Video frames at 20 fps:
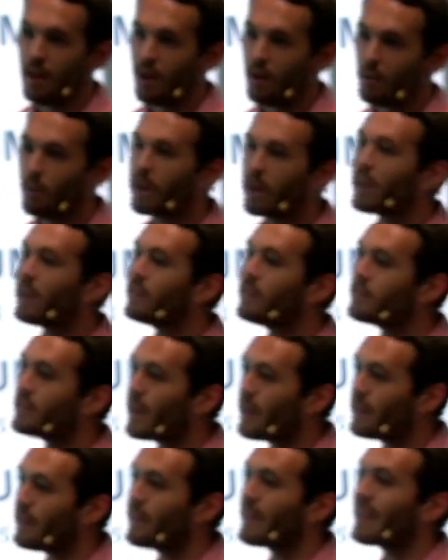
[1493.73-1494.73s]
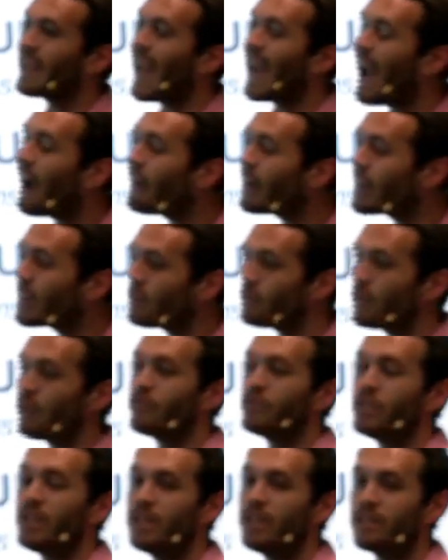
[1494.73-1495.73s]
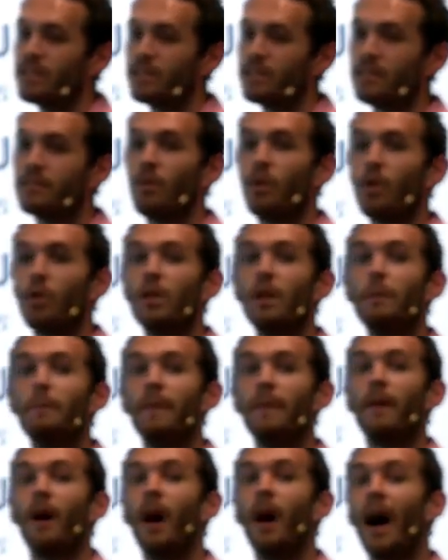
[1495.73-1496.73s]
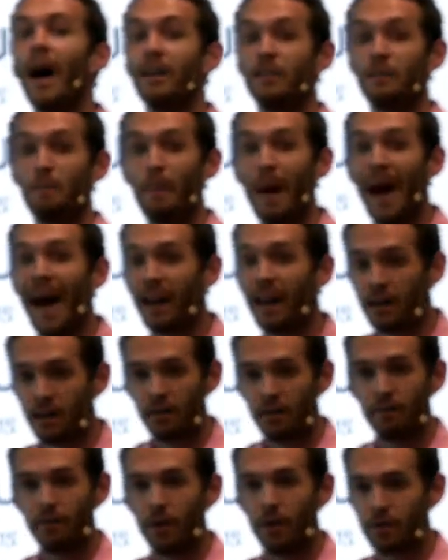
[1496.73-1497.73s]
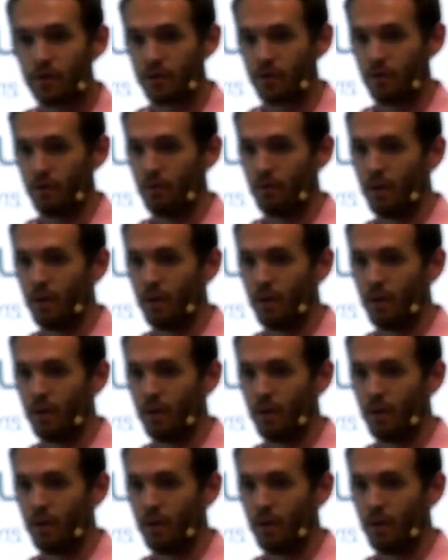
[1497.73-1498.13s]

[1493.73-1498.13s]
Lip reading: where he said that the character of Jesus has not only been the highest pattern of virtue,